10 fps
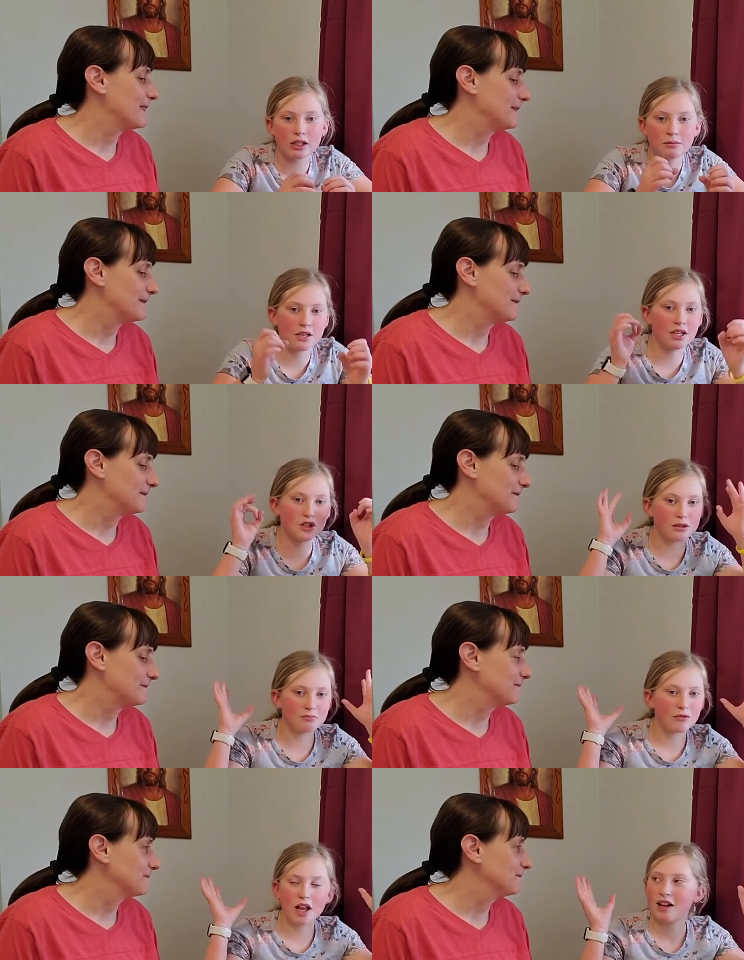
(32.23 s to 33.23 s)
Speaker 1: to me. Just,
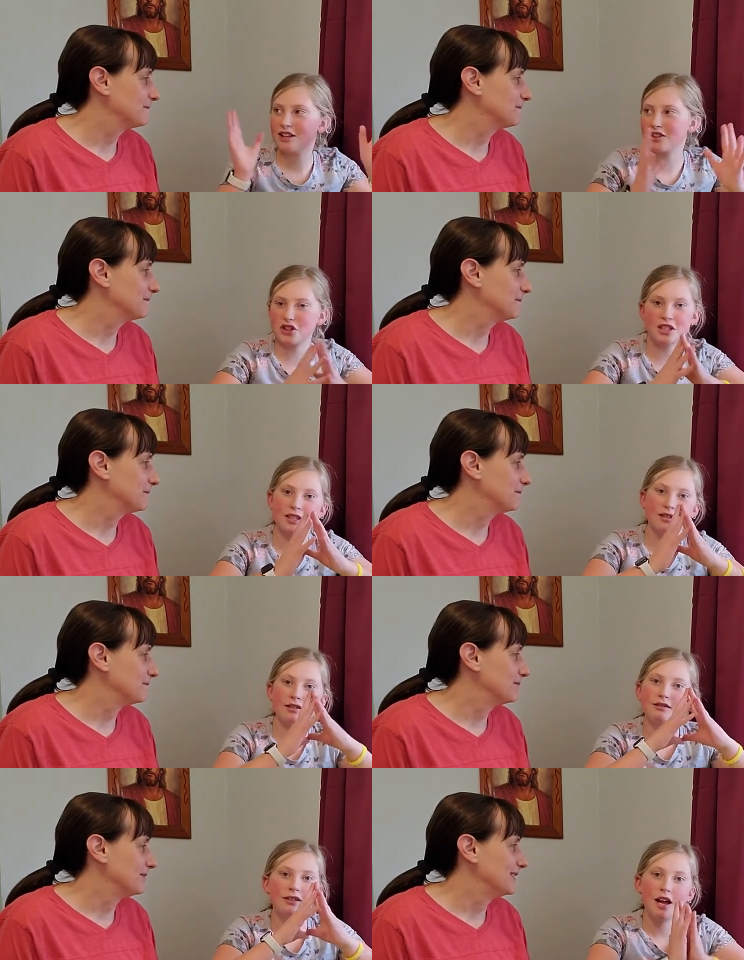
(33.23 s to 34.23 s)
just
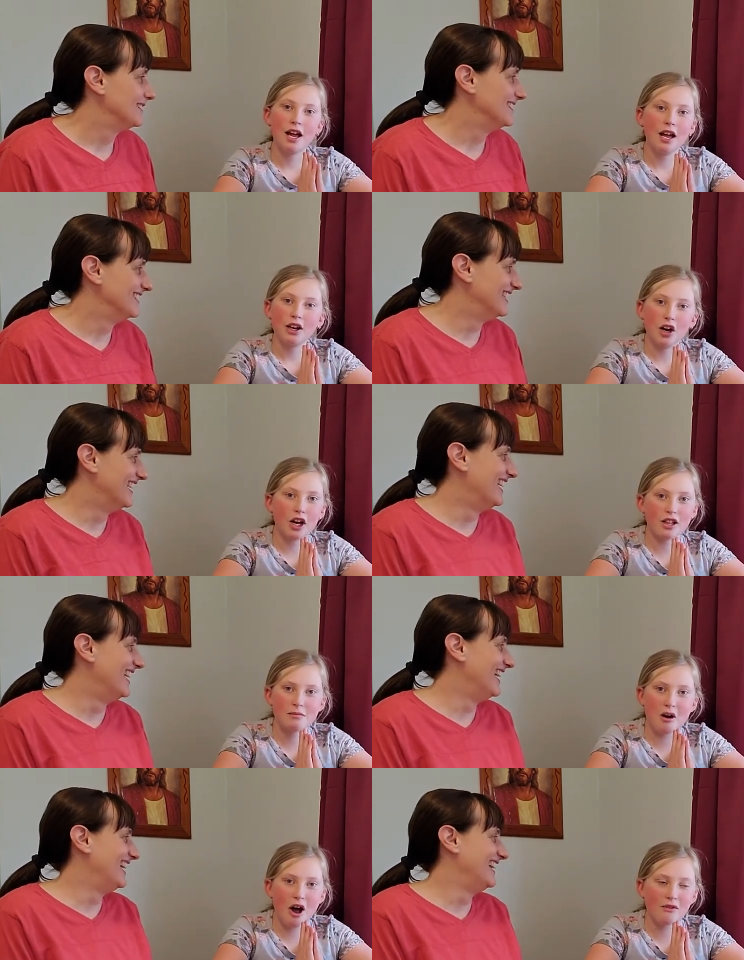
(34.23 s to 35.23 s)
knock
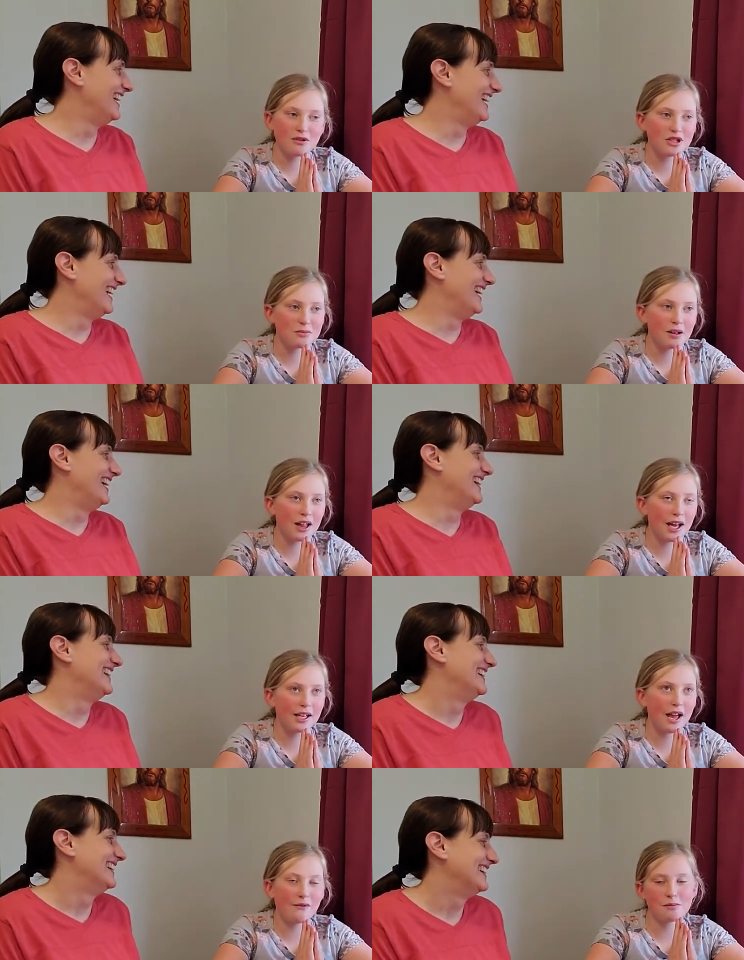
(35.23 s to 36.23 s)
them off and just be
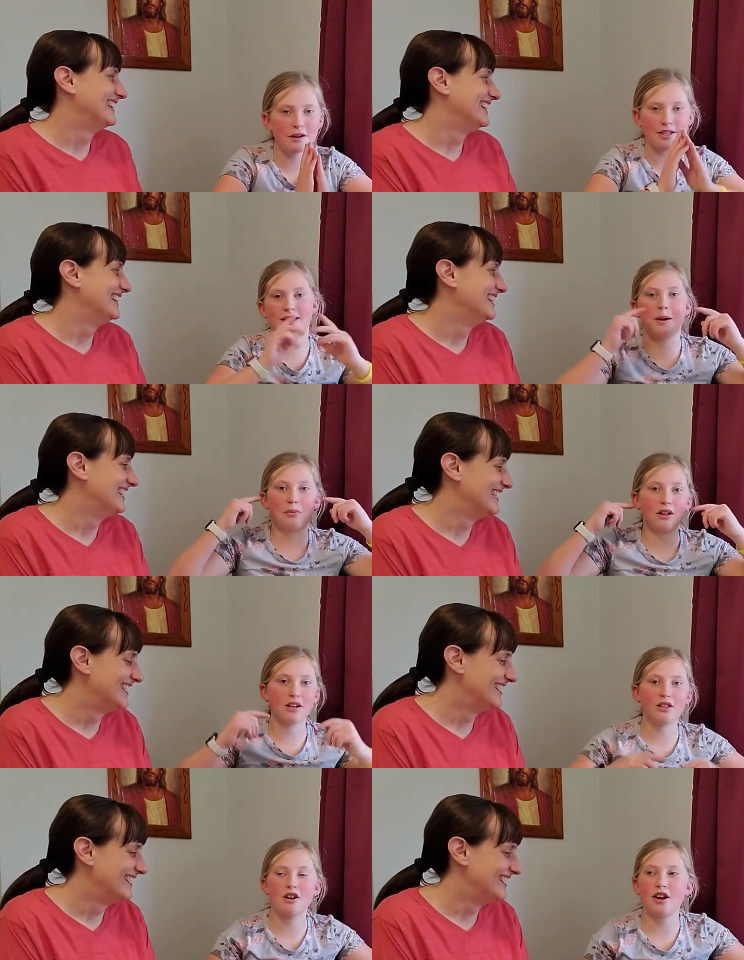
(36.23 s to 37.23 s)
like, everybody's like
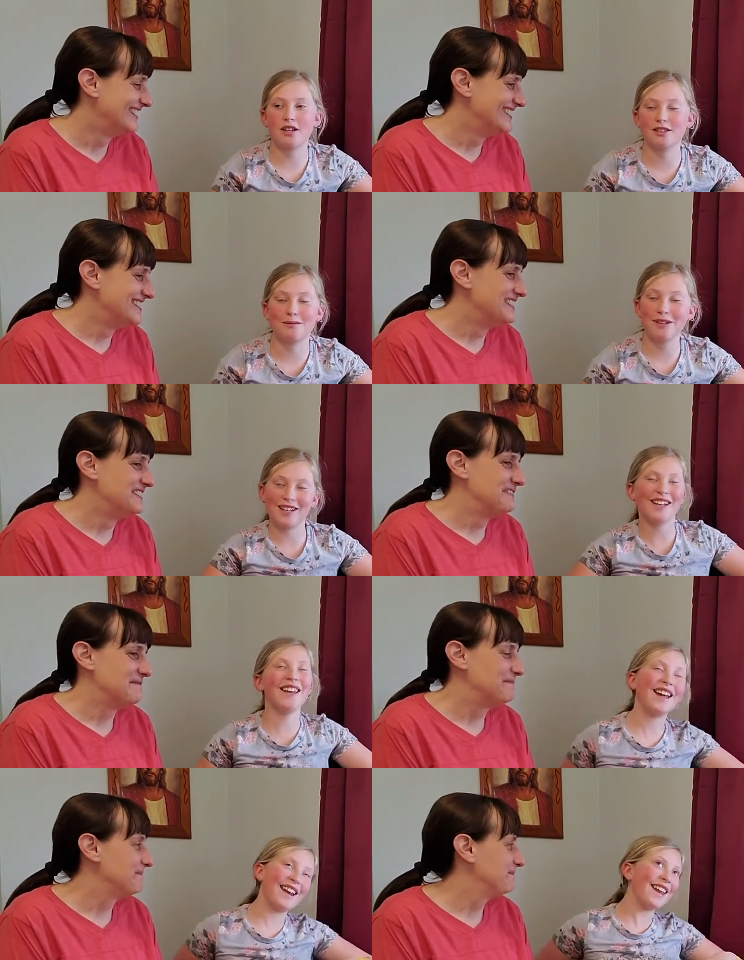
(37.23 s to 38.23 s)
plugging their ears. I'm like,
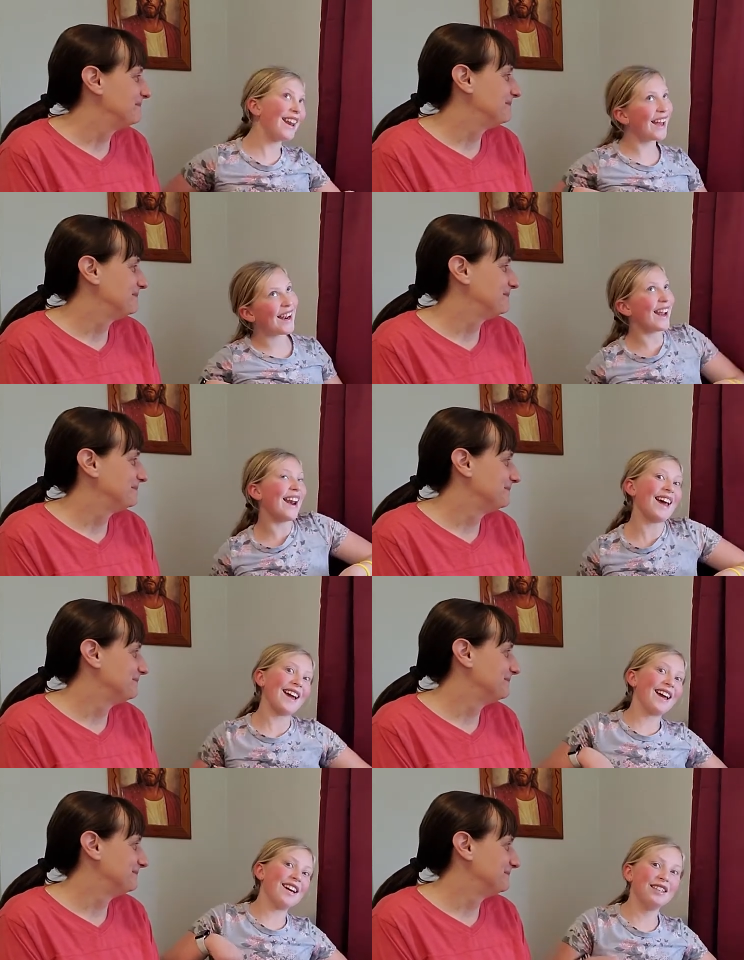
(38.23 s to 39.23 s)
la la la
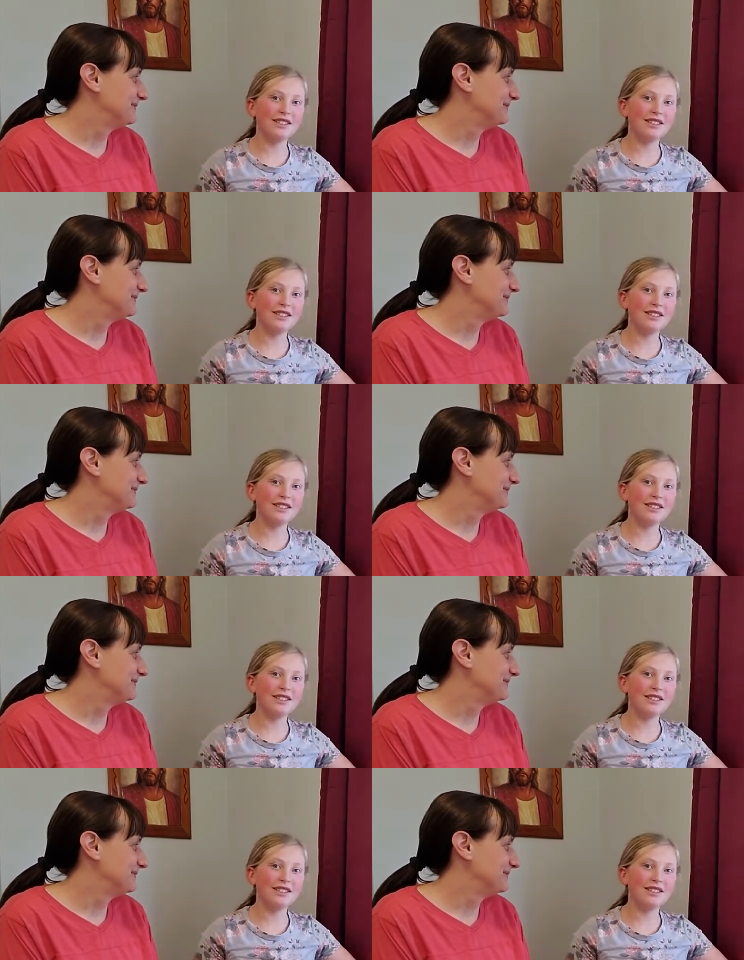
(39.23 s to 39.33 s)
la.